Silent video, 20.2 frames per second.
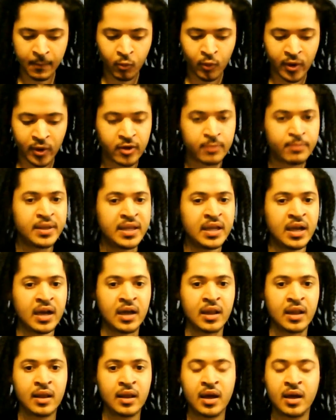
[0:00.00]
whether it be
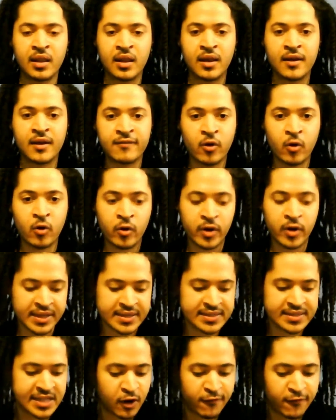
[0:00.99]
a
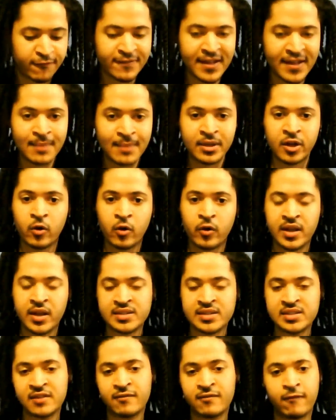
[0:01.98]
love-oriented or
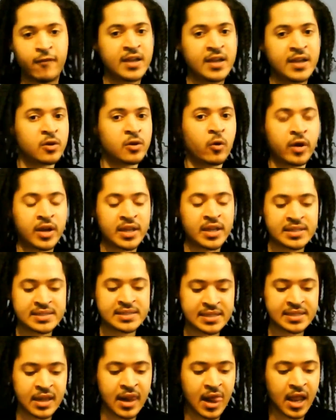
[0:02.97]
family-oriented,
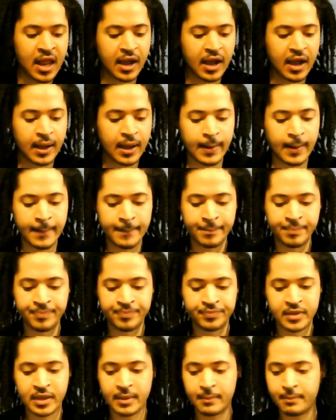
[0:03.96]
friend-oriented.
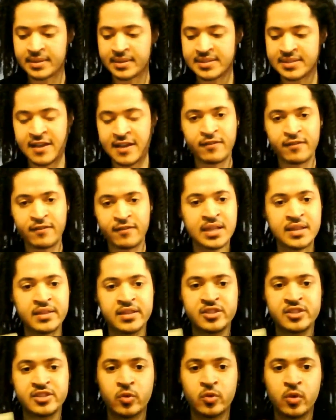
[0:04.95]
But definitely
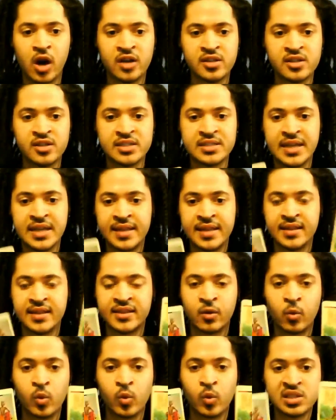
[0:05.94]
these two cards are saying that
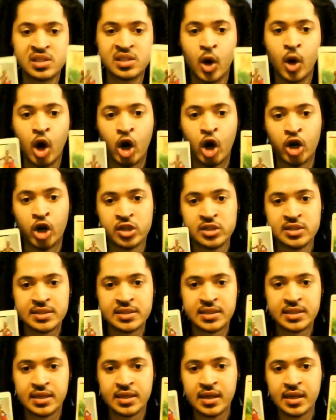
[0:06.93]
there was some hurt.
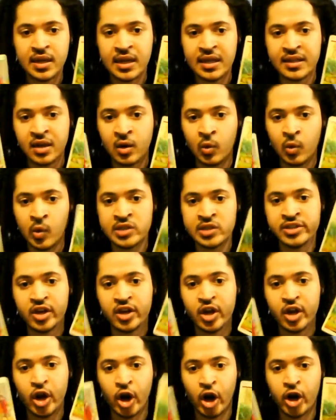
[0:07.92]
There
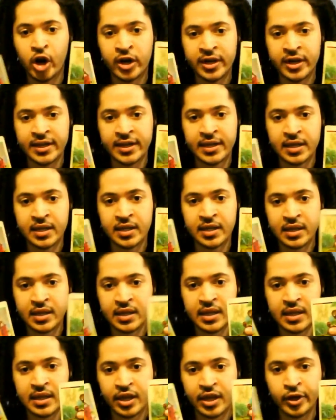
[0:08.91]
was
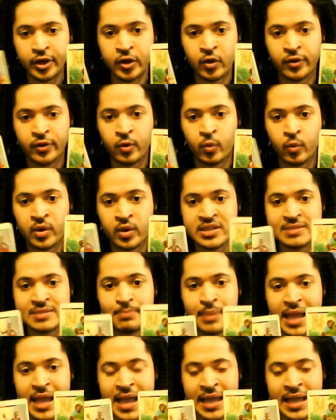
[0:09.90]
hurting. You know, there
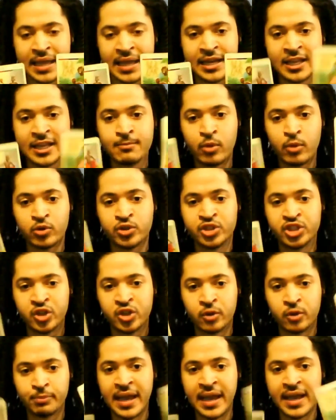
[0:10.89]
was pain,
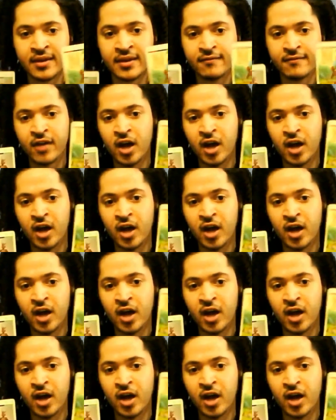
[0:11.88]
emotional pain